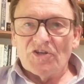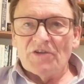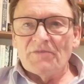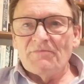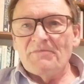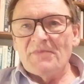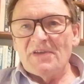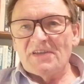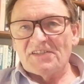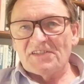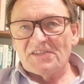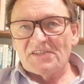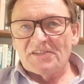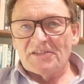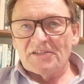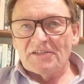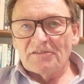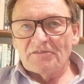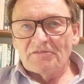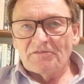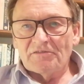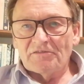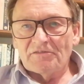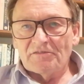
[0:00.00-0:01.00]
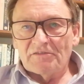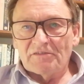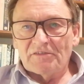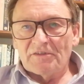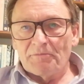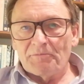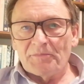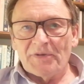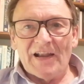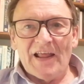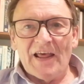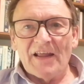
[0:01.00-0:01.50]
she missed
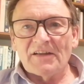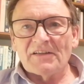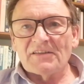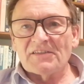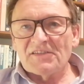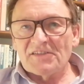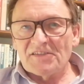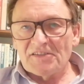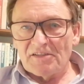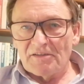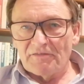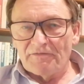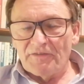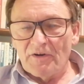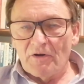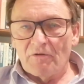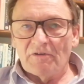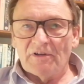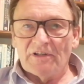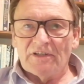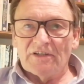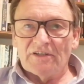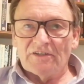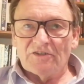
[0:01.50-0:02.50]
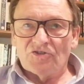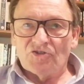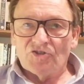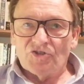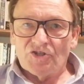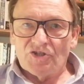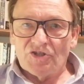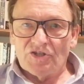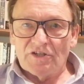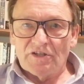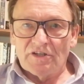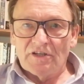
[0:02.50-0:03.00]
the plants, the
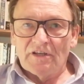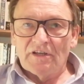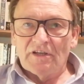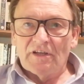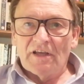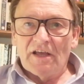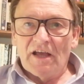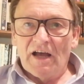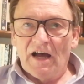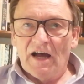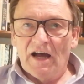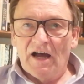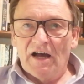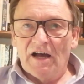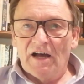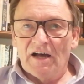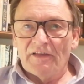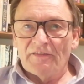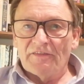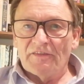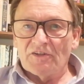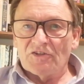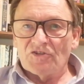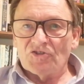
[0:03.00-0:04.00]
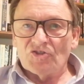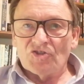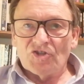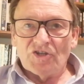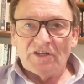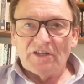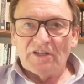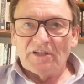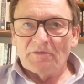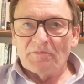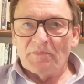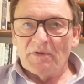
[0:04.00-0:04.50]
foliage that
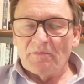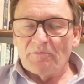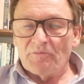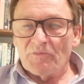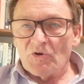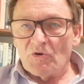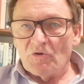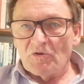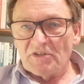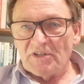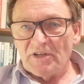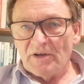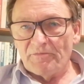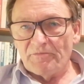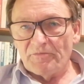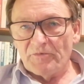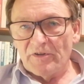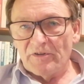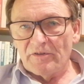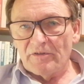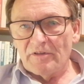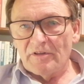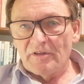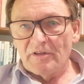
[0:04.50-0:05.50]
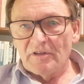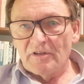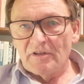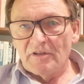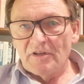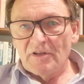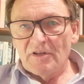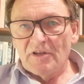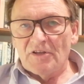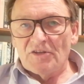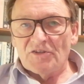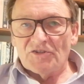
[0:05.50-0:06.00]
she had been brought up with.
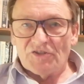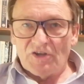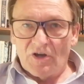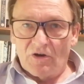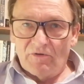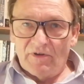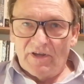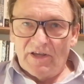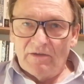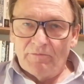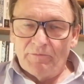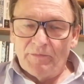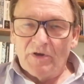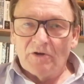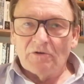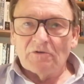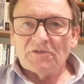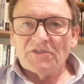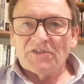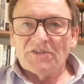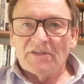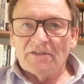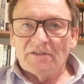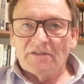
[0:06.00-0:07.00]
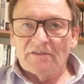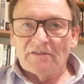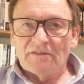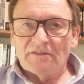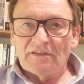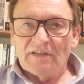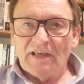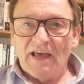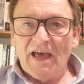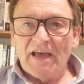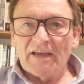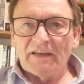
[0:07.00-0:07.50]
So he built
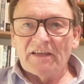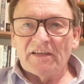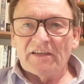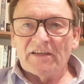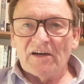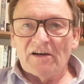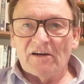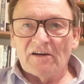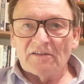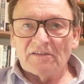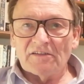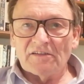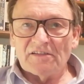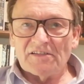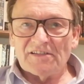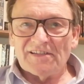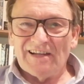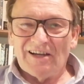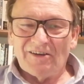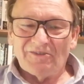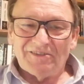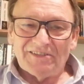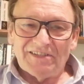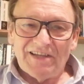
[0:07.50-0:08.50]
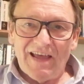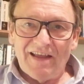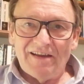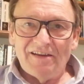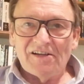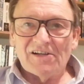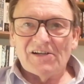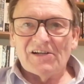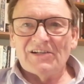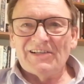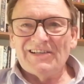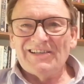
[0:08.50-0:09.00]
the Hanging Gardens. Now,
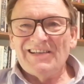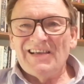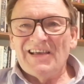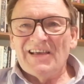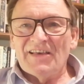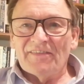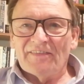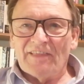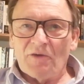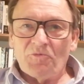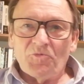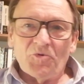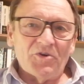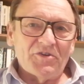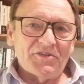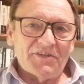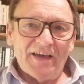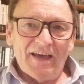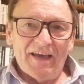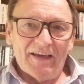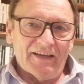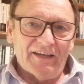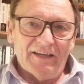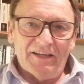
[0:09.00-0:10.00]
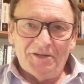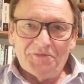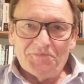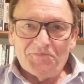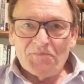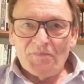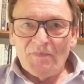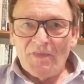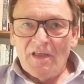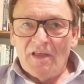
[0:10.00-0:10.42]
technically, they weren't hanging.